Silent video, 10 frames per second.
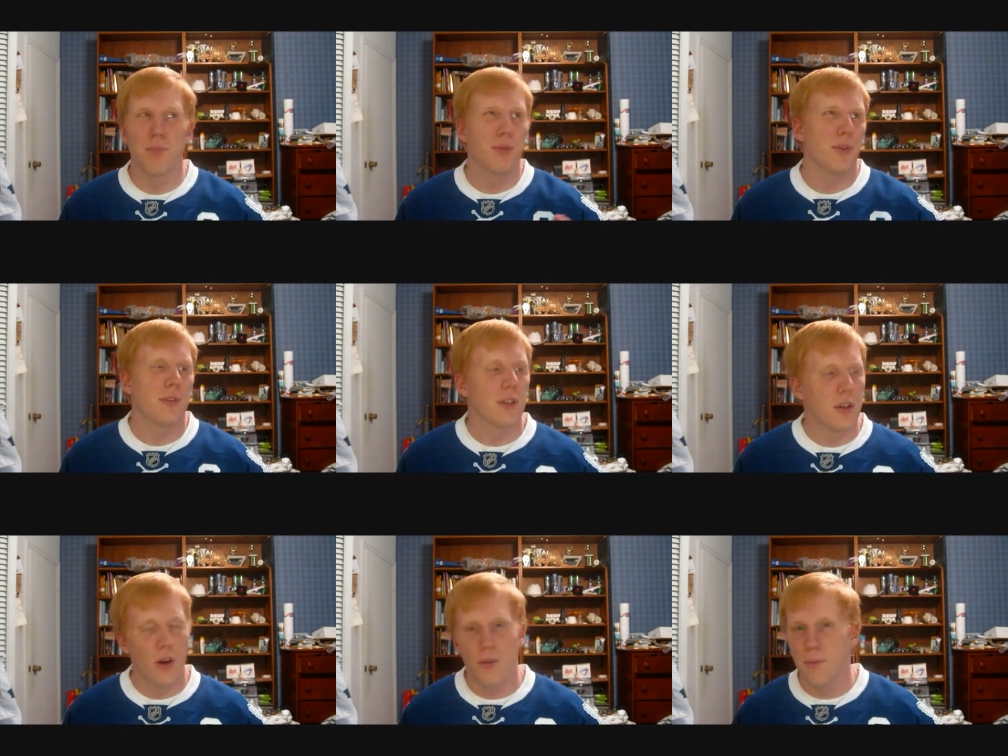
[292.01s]
Brutal
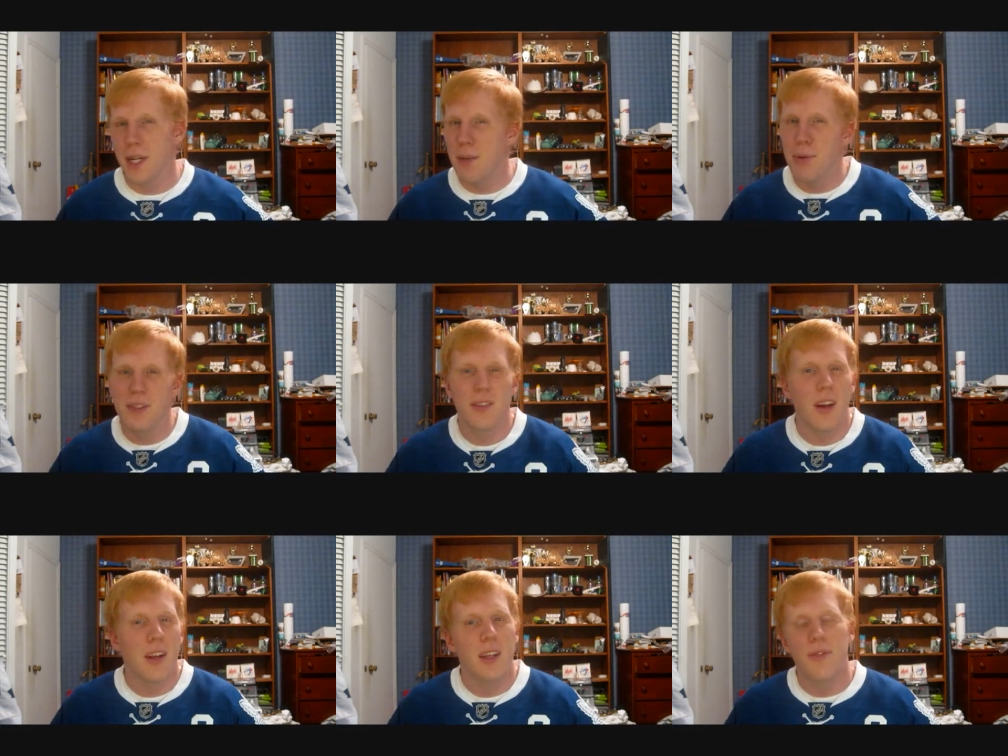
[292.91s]
turnover, but he puts
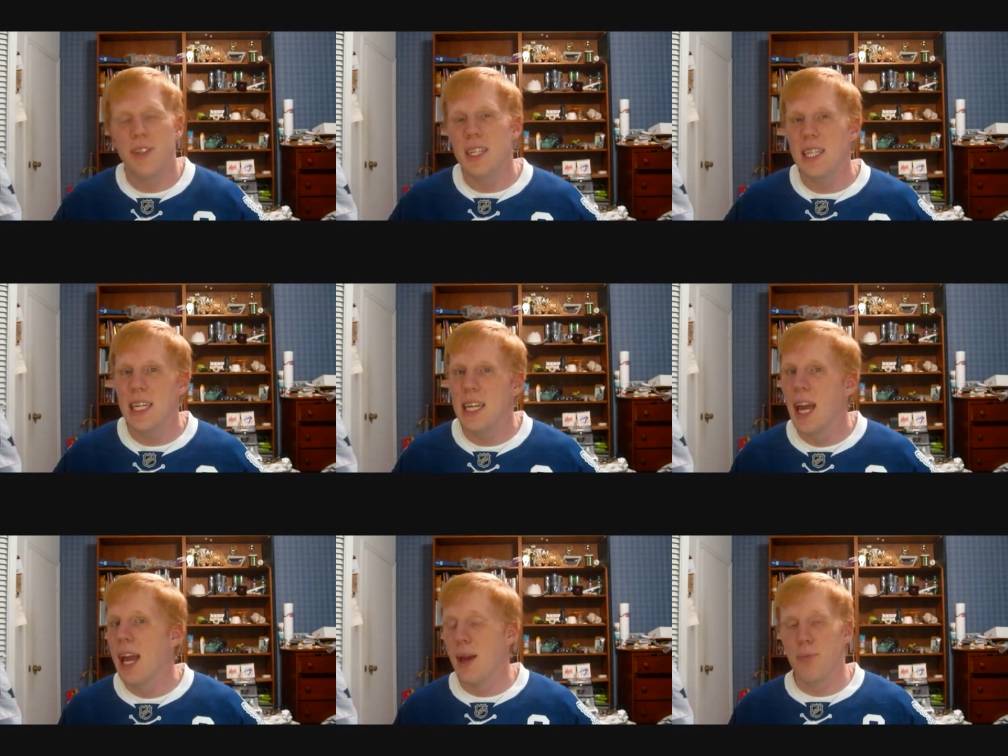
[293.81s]
on a nifty deke
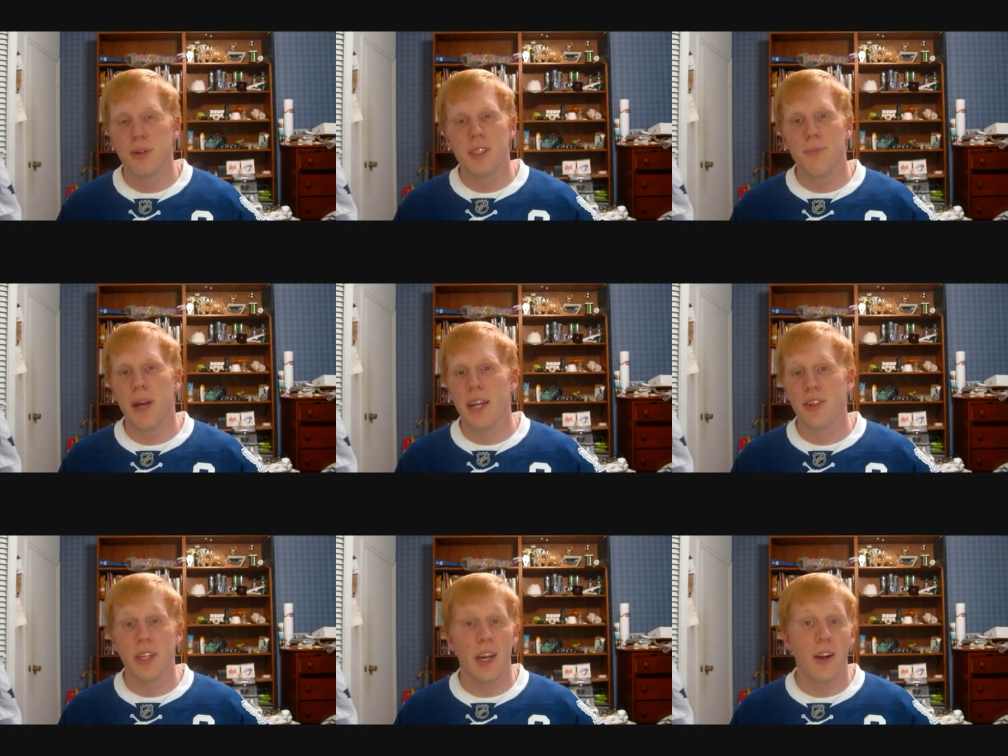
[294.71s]
and puts it
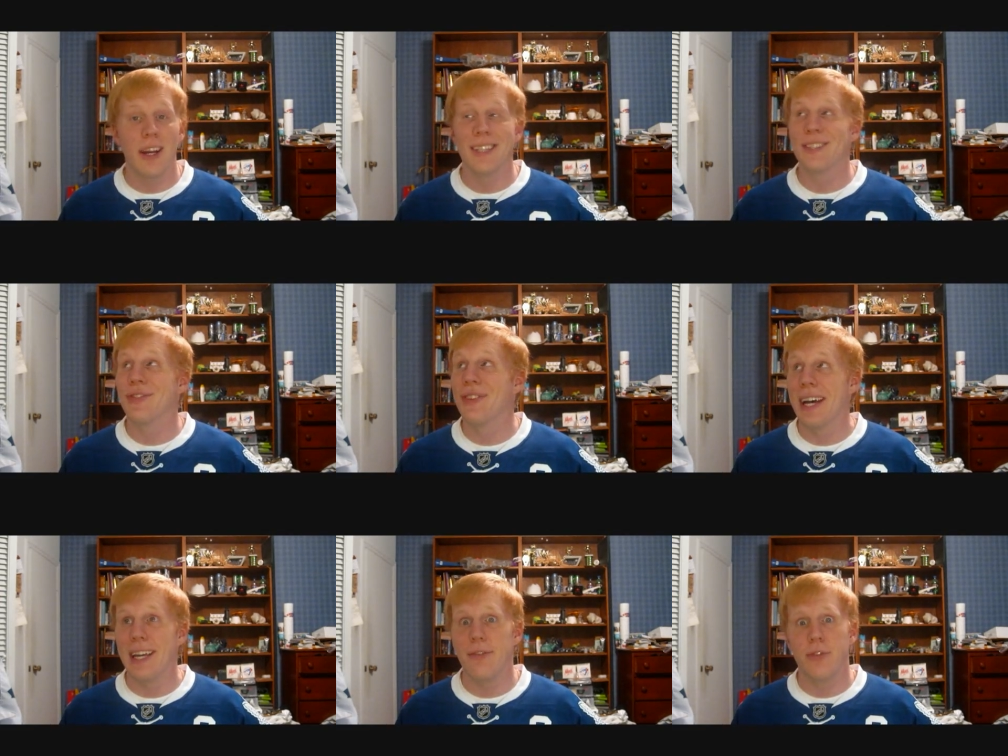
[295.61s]
past Giguere. It's
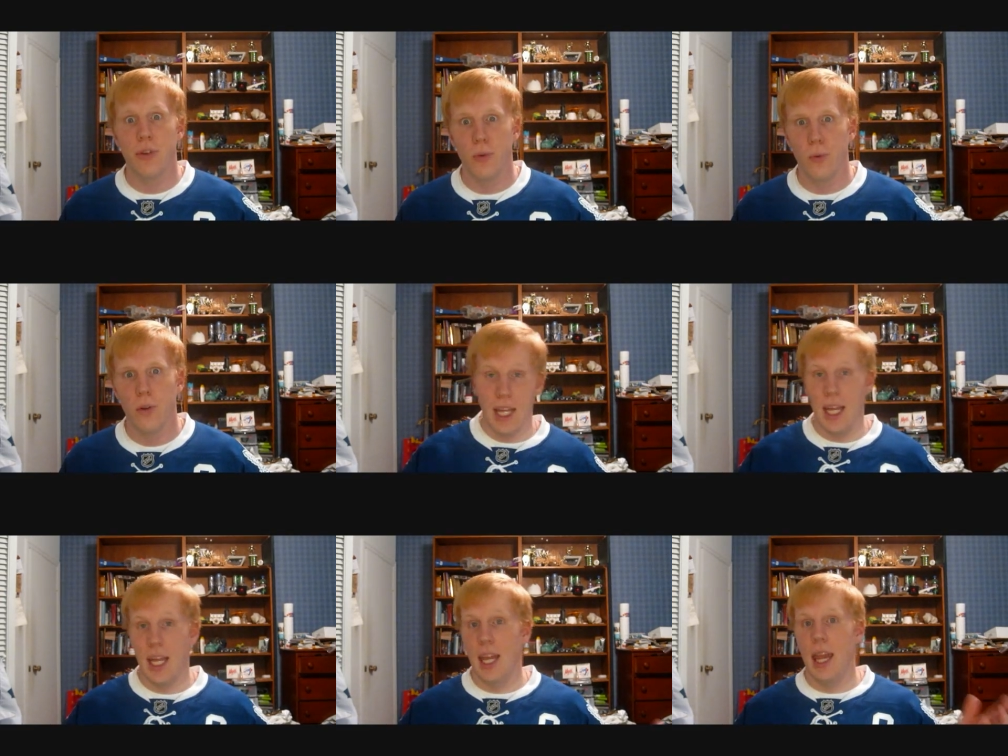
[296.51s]
5-2.
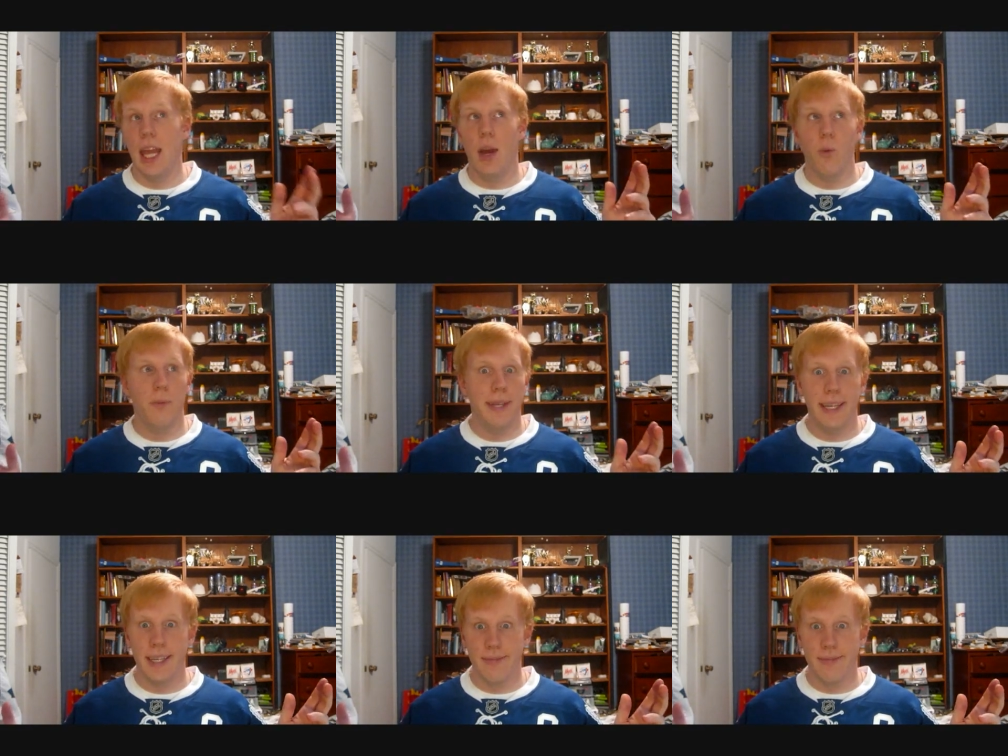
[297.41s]
And that would be it.